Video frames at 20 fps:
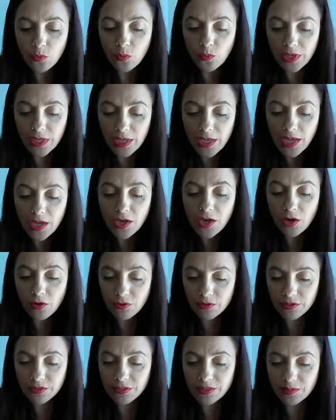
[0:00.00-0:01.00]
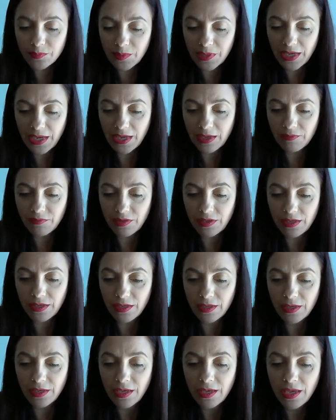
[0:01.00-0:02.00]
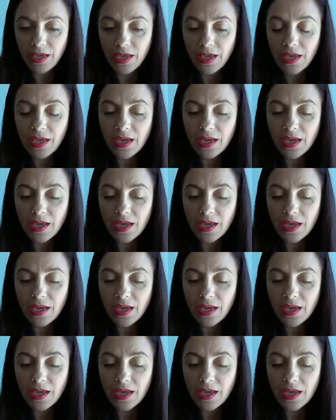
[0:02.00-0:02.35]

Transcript: we are going to be having